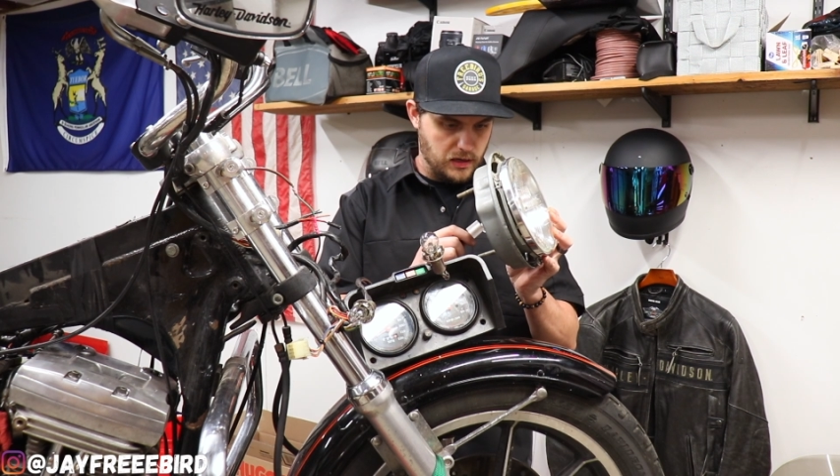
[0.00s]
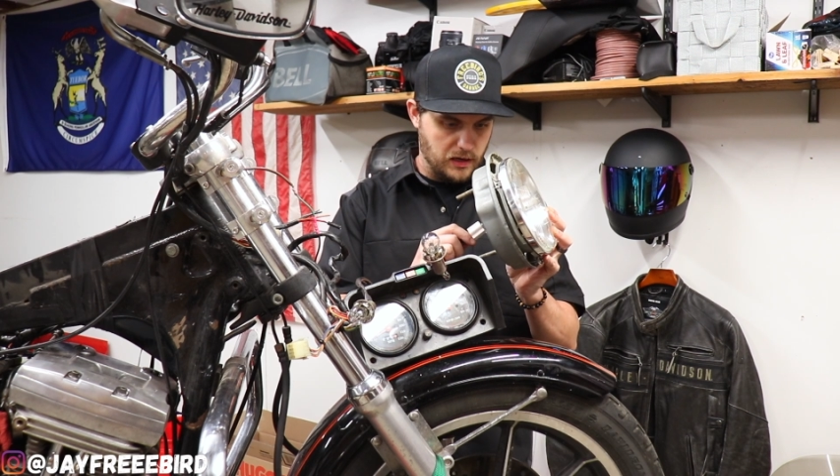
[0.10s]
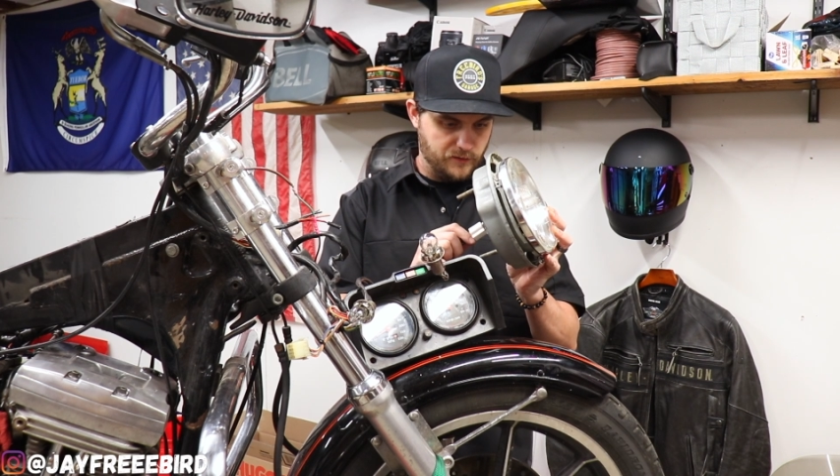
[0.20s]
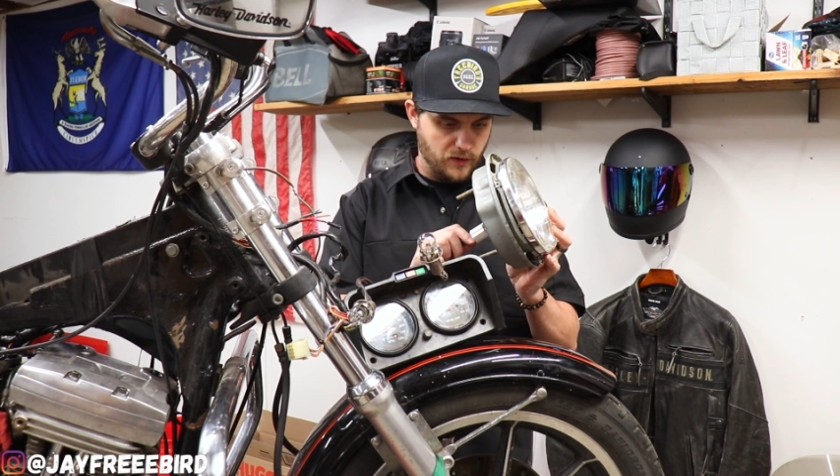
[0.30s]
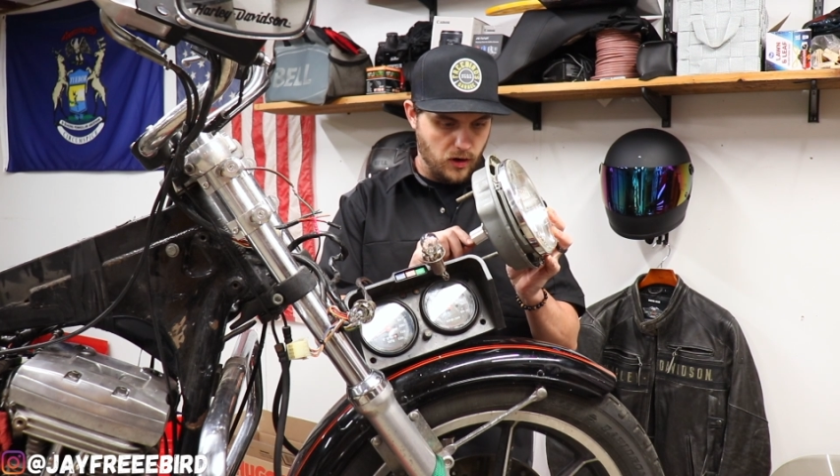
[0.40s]

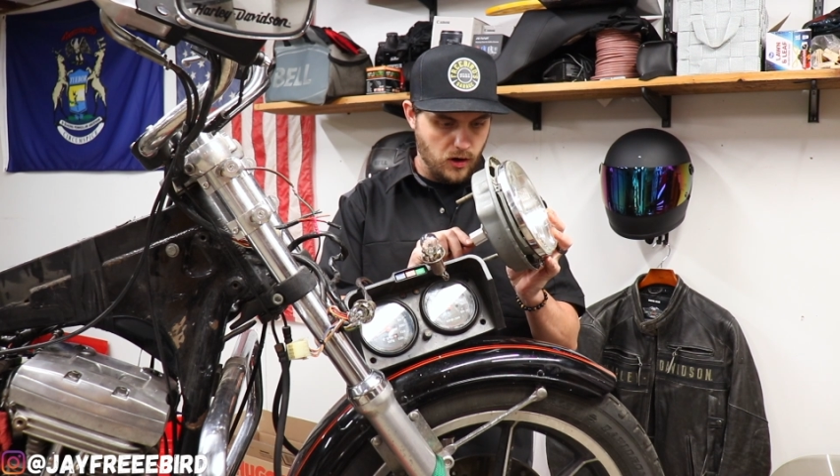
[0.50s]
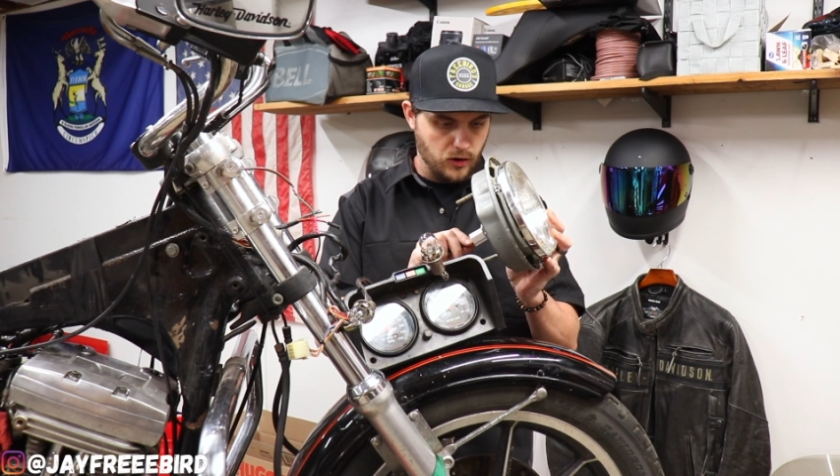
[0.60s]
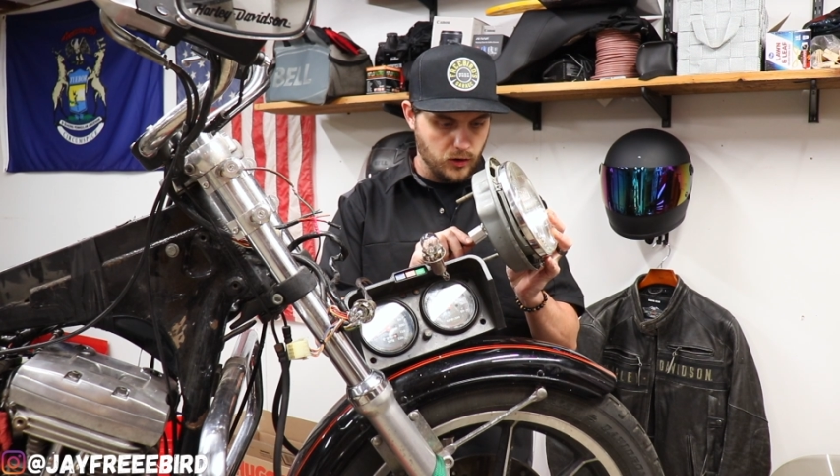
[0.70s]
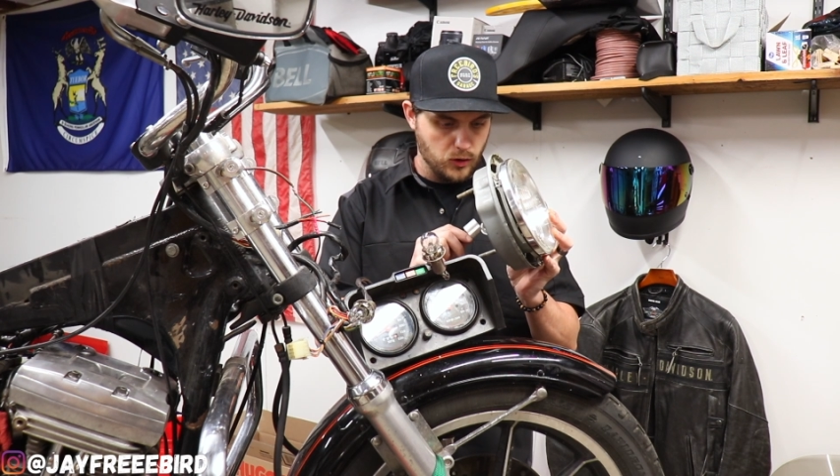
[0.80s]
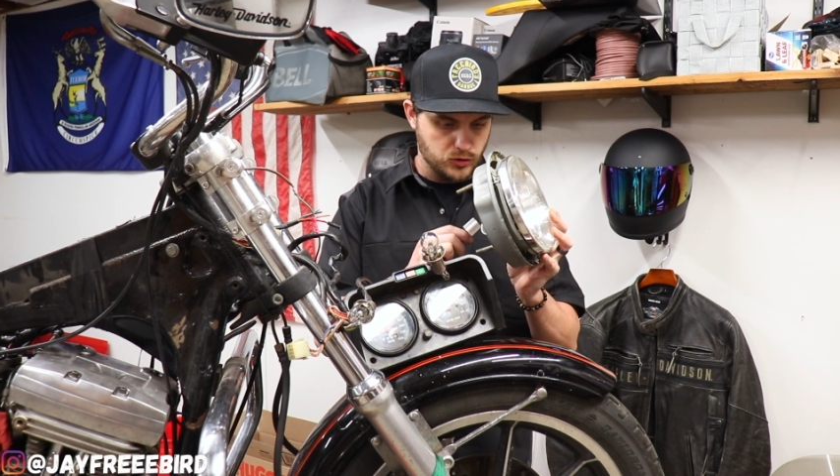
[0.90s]
If
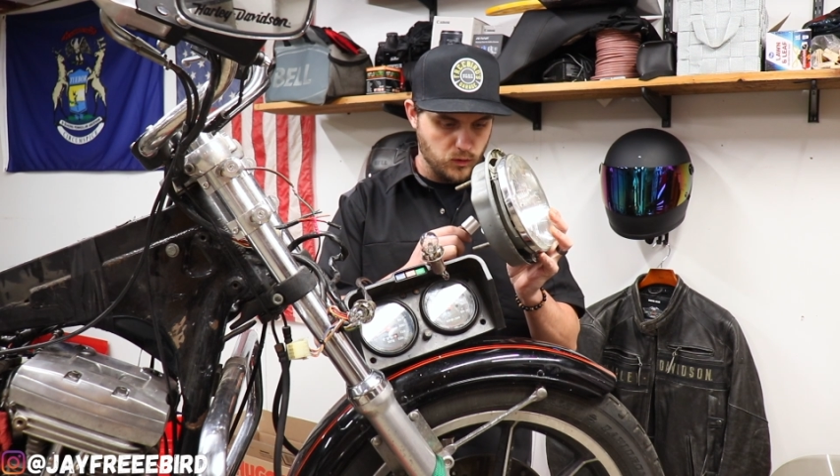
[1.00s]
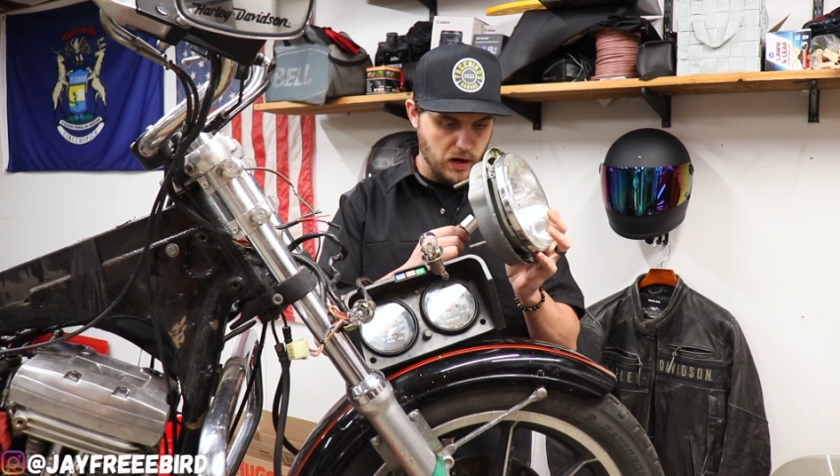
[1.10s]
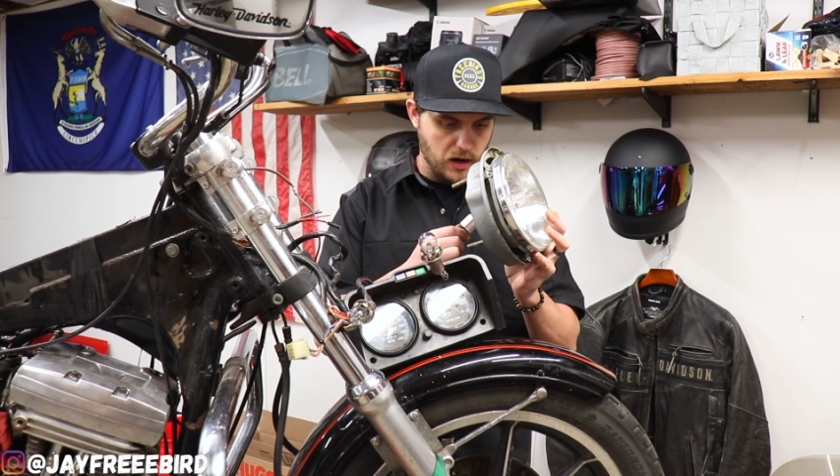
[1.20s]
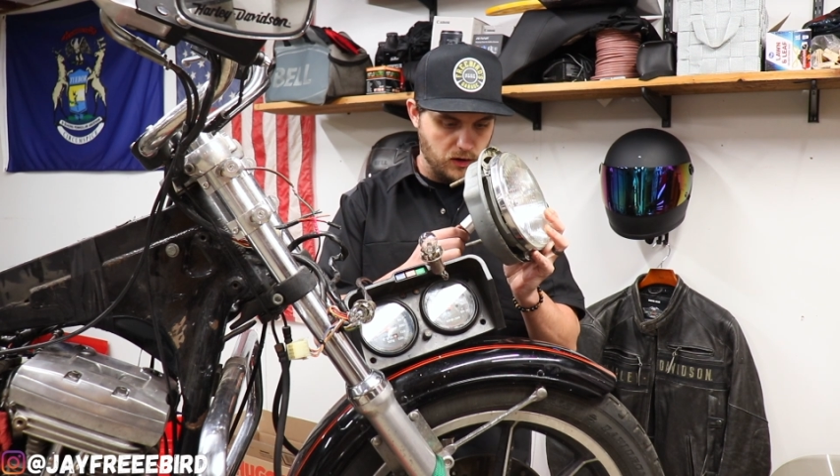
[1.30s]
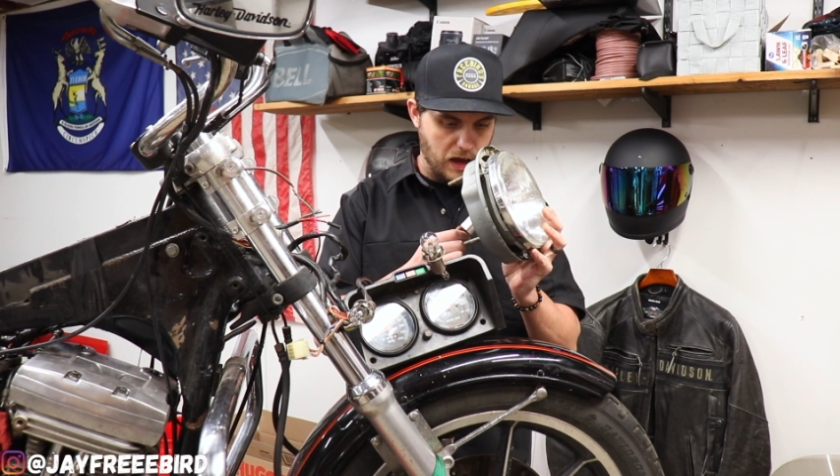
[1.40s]
all goes
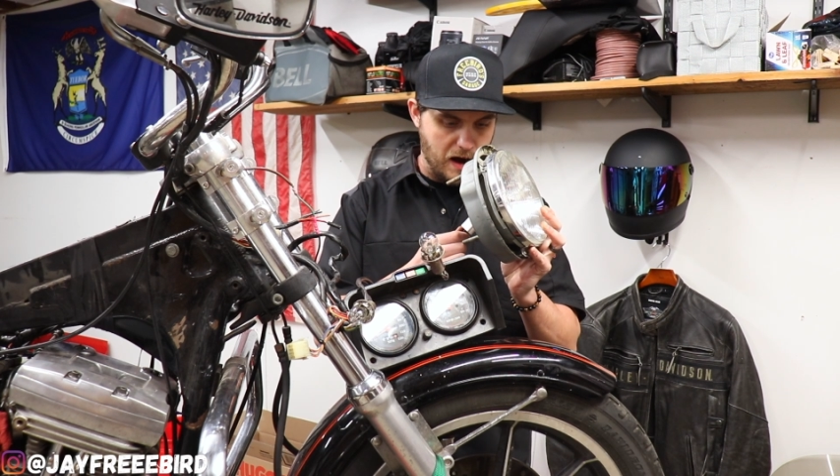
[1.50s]
well,